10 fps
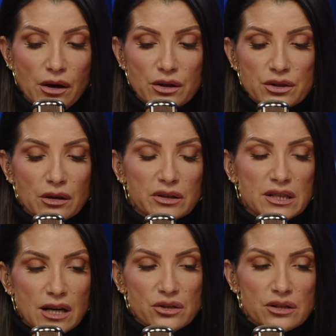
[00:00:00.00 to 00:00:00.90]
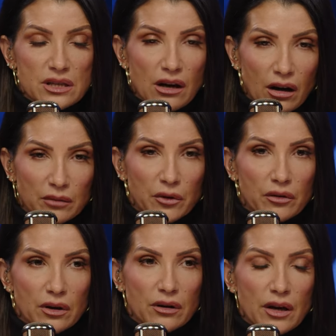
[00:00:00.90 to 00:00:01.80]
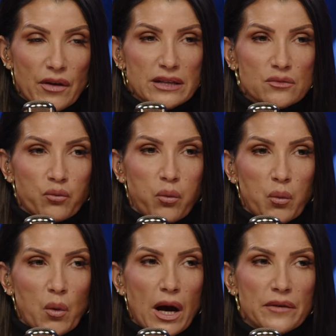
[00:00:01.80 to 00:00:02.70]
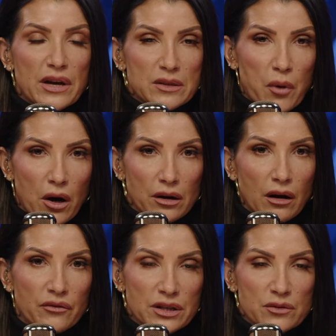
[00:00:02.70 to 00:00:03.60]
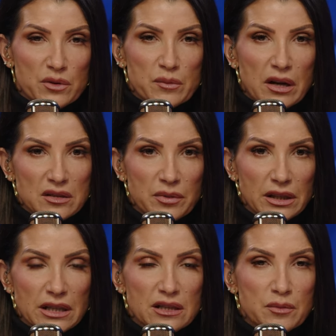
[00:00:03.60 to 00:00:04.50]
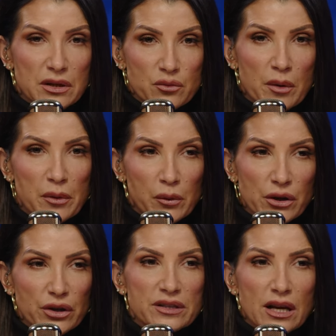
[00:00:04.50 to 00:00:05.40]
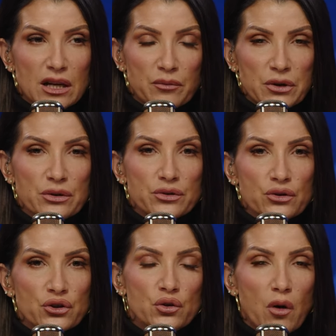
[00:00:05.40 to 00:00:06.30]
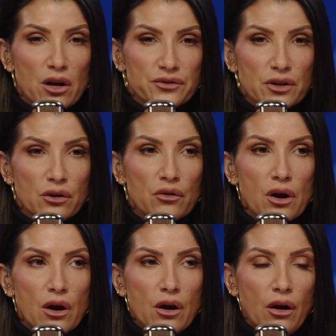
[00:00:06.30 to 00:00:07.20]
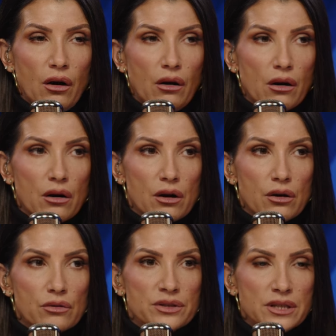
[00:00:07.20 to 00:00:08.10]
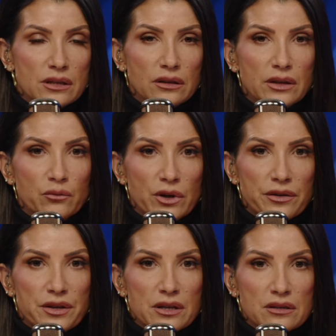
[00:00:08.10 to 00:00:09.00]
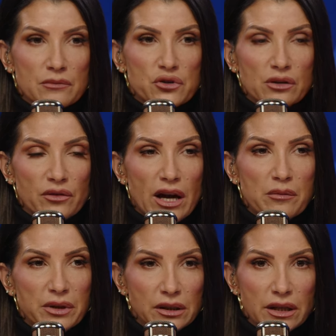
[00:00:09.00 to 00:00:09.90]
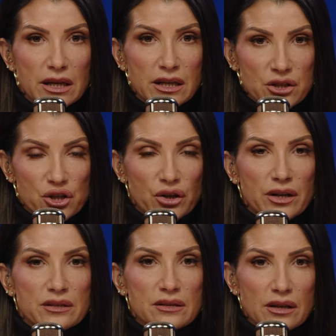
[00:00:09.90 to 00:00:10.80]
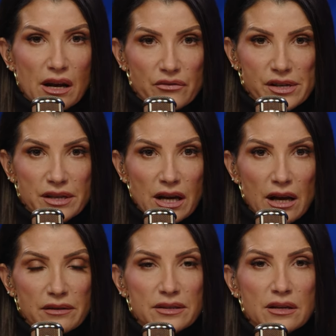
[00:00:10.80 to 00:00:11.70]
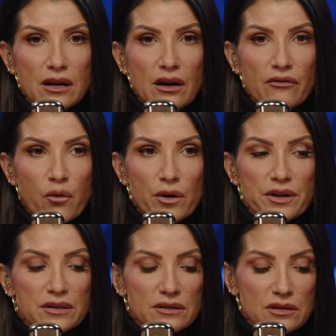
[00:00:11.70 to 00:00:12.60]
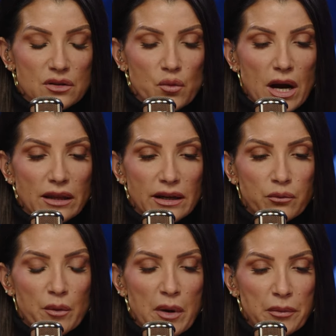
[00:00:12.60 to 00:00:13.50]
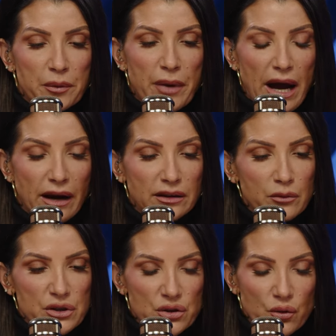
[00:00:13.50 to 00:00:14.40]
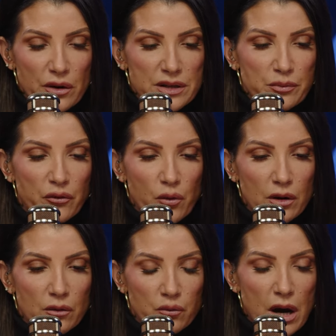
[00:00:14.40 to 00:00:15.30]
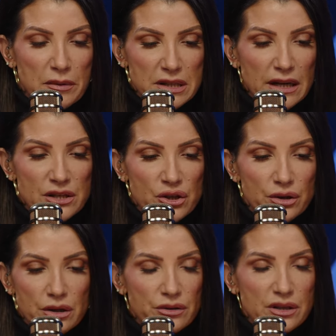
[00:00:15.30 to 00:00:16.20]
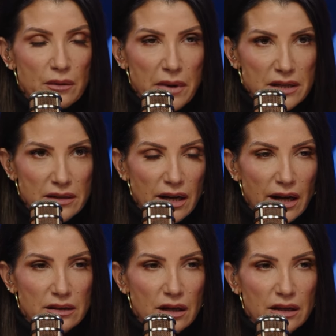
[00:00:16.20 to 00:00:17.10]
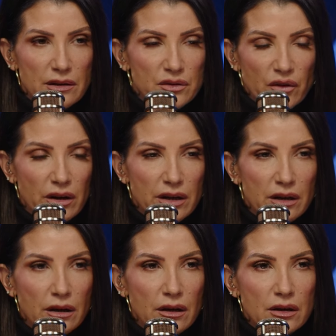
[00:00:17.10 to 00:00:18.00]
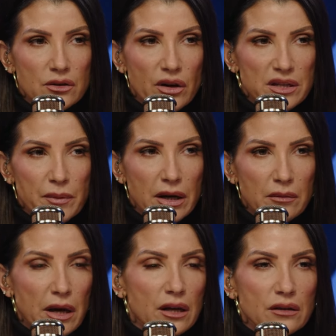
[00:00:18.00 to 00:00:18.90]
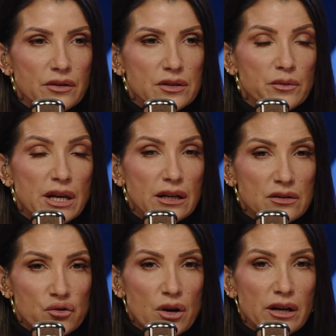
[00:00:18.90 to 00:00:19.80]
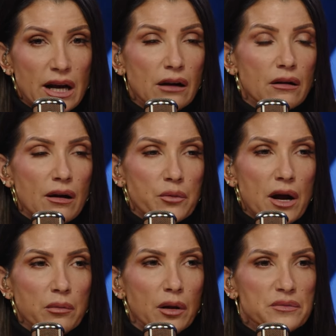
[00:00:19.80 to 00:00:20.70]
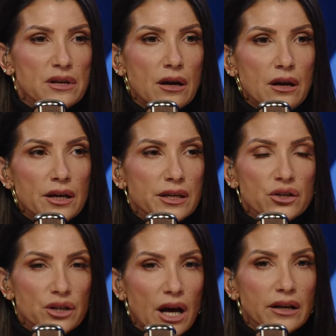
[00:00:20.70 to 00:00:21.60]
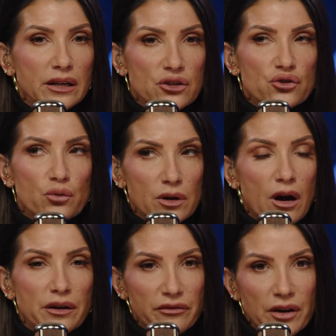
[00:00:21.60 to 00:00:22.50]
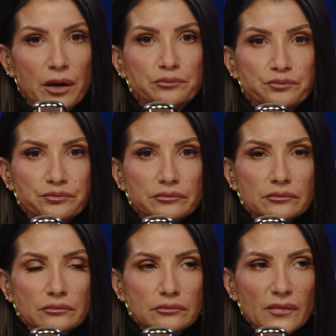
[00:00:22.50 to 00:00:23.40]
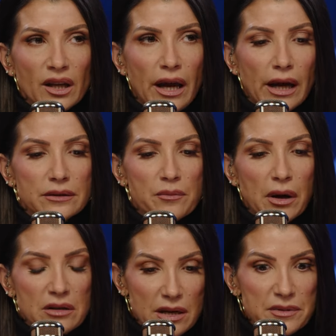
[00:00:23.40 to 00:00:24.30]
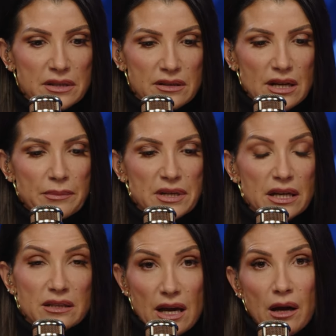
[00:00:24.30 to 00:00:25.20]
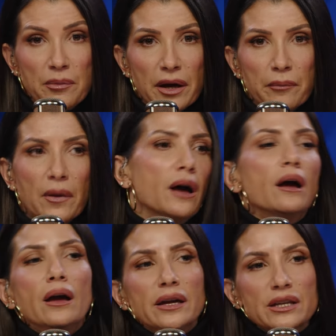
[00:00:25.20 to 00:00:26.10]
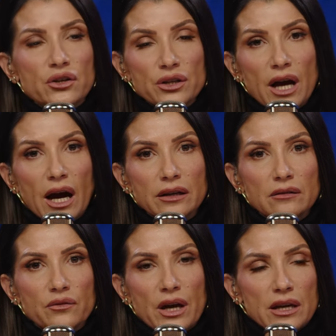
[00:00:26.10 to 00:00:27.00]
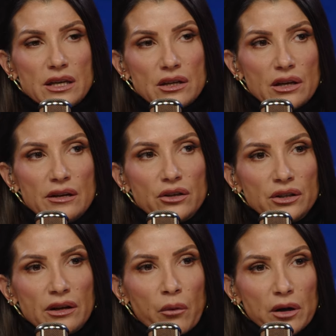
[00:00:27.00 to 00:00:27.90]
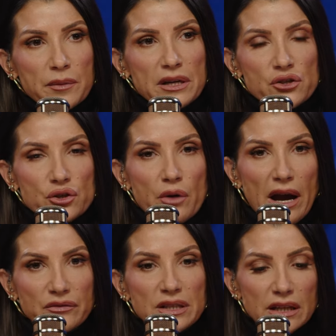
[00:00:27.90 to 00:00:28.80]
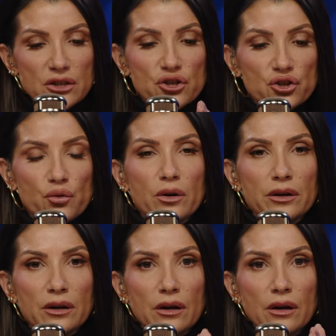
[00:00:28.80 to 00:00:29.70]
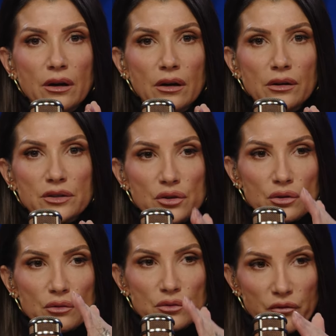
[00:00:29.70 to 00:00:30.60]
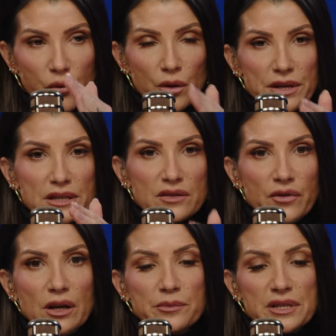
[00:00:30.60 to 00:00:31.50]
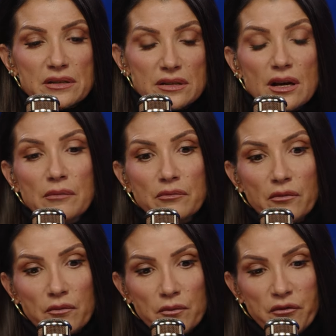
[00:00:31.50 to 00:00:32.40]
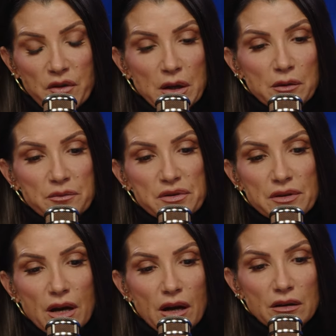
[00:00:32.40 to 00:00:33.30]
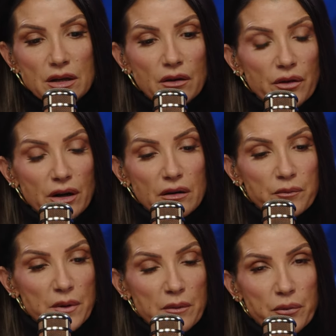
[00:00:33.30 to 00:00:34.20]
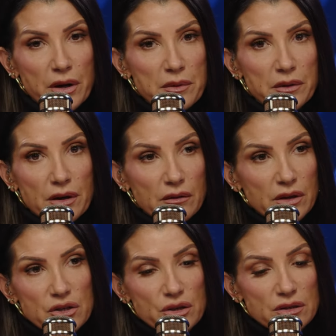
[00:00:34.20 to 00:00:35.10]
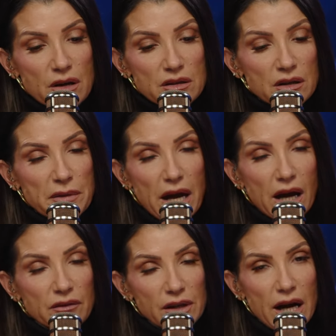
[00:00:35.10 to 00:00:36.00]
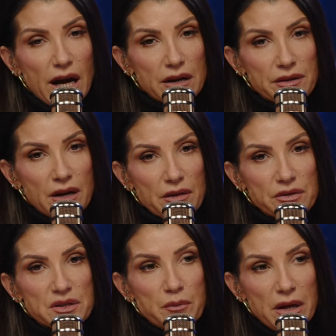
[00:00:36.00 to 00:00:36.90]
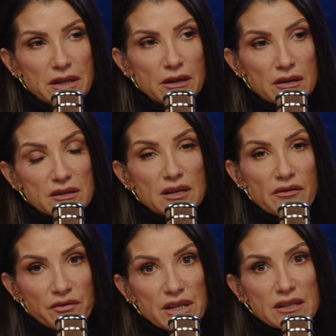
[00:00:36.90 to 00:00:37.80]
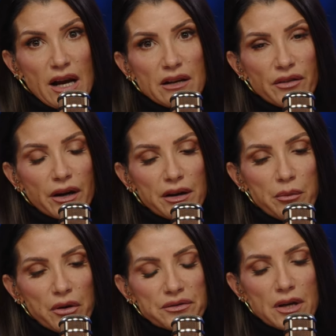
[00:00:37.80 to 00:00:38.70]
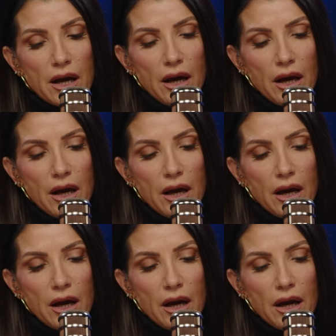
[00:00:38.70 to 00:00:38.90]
So it's not just the armorer. That's why that's part of his responsibility in this. Because remember, when you're executive producer, you also are dealing with the assumption of liability, insurance, and everything else for this. This is why, like, remember back, there were stories before Robert Downey Jr., who's an amazing actor, and he was very transparent about all of this when he had his drug and alcohol problems. He could not insured on a film, and Mel Gibson stepped in to help him. He could not. He he couldn't get work because you have to get insured to for these films, and some films, uh, you know, their eh, their insurance costs are going to be a heck of a lot higher than others, depending on stuff these kind of variables.